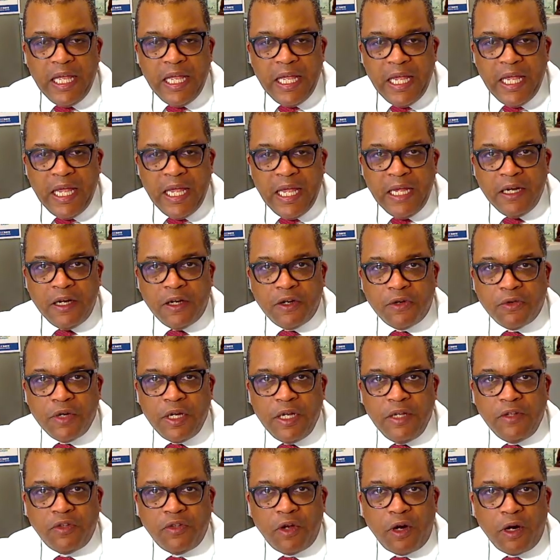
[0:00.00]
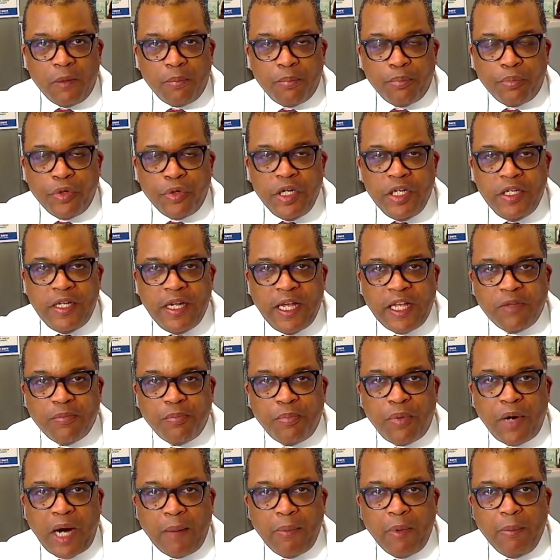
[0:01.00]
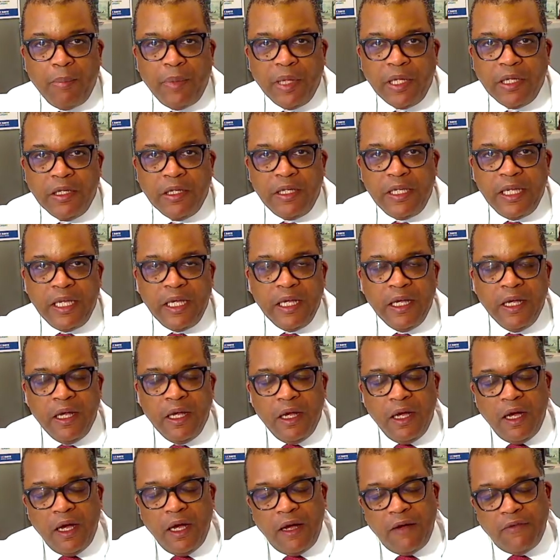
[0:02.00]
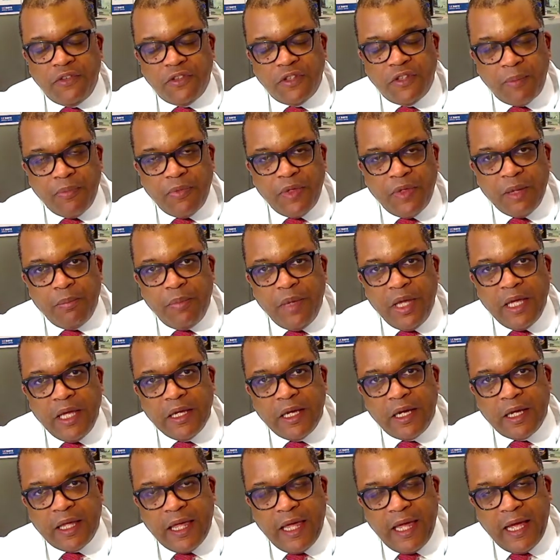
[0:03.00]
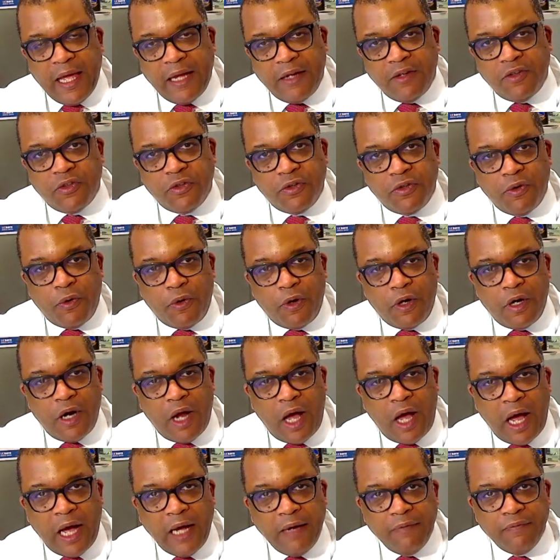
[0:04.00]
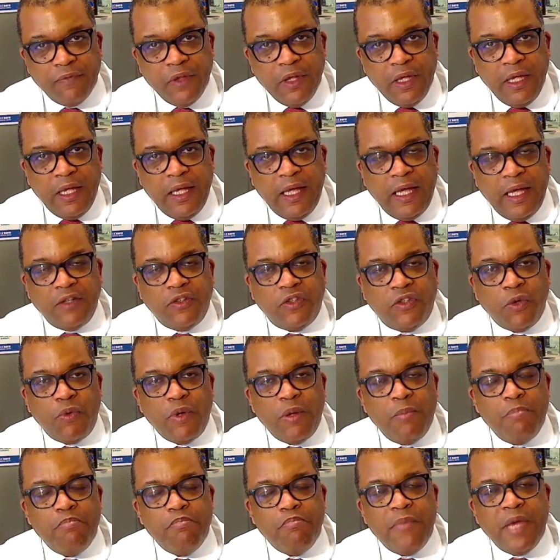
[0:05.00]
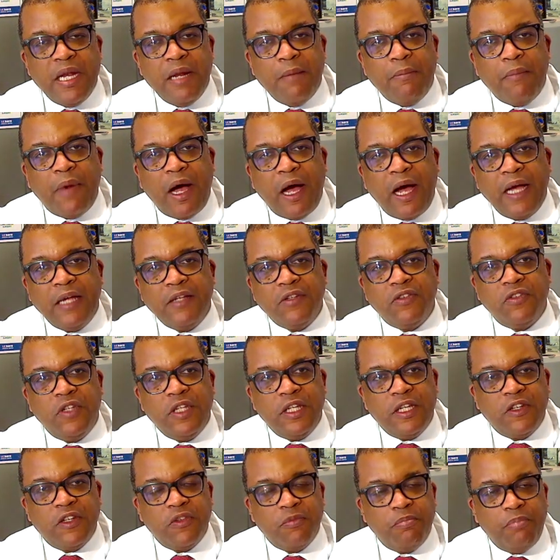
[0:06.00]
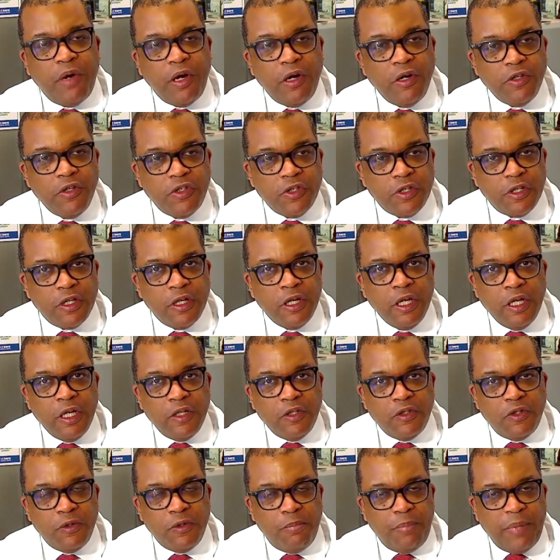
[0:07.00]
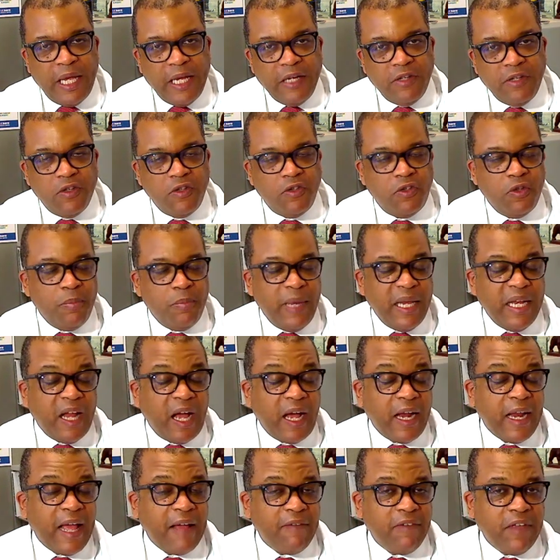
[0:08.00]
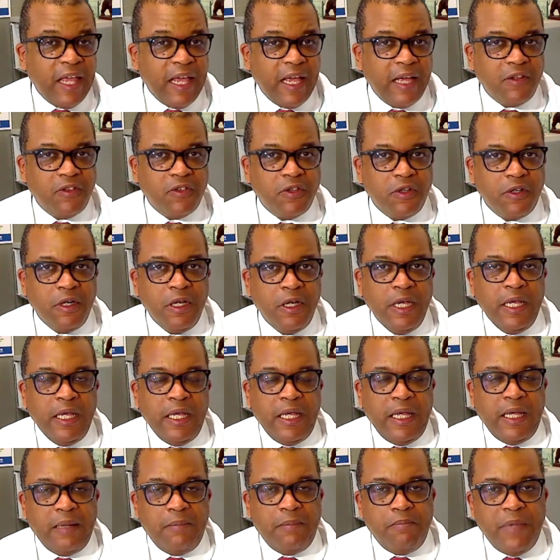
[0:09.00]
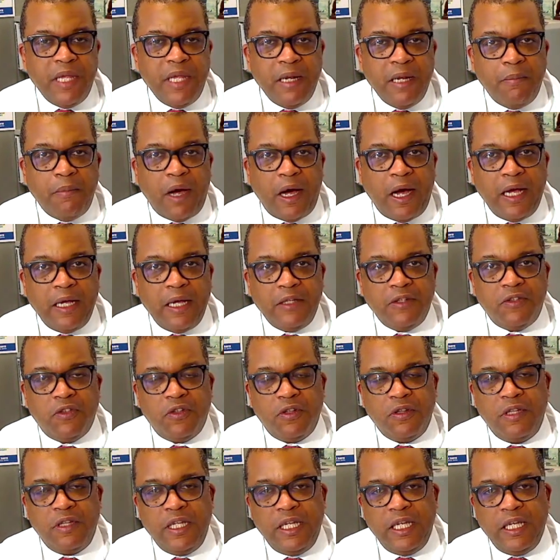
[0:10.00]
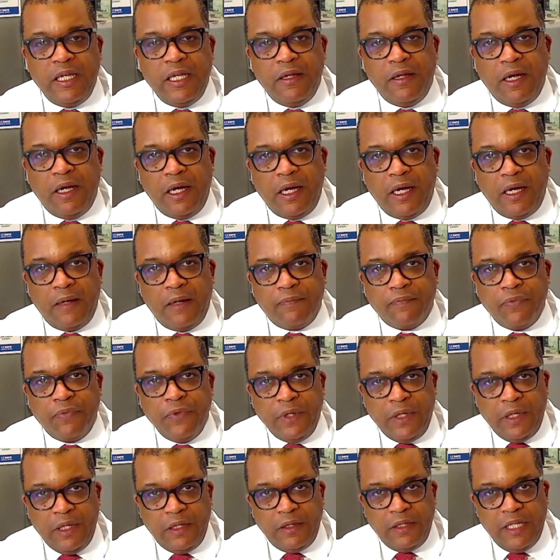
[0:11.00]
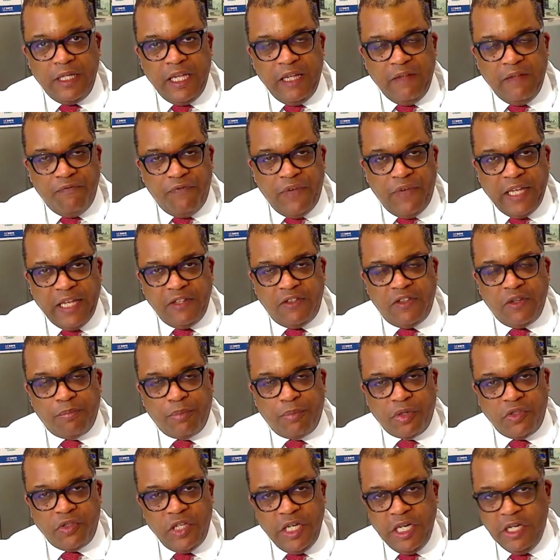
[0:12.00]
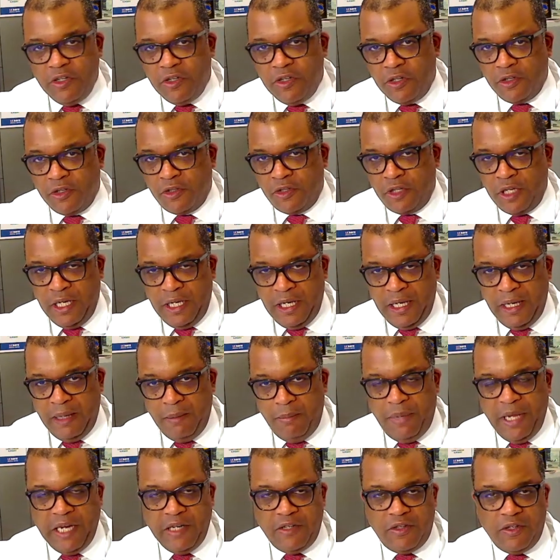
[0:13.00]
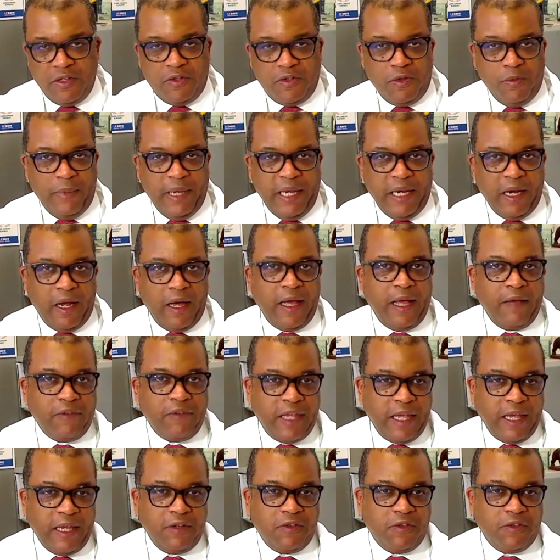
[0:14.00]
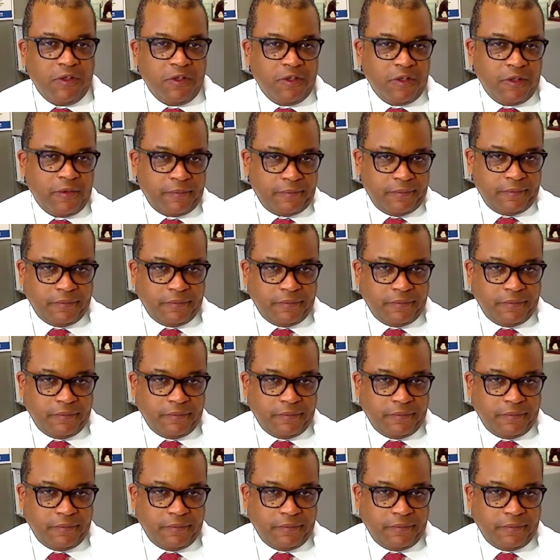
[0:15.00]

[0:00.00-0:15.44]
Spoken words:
increase our pretest probability of something being a cancer or not. And so we minimize the exposure to patients who may not have cancer and minimize the invasive procedures in patients who may not have cancers.